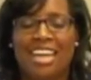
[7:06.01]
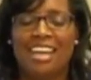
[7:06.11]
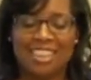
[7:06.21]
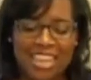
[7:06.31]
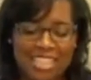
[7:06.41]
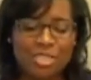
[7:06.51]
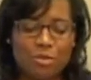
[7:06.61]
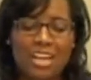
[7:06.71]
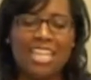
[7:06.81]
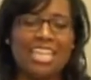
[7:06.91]
Now, this
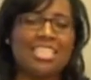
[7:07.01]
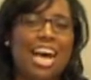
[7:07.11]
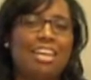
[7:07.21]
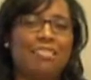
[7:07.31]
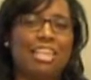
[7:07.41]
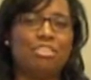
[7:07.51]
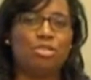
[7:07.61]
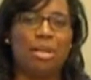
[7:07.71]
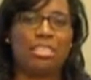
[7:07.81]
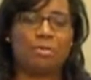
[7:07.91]
is when it gets kind of
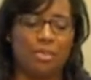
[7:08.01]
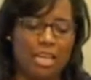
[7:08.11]
interesting,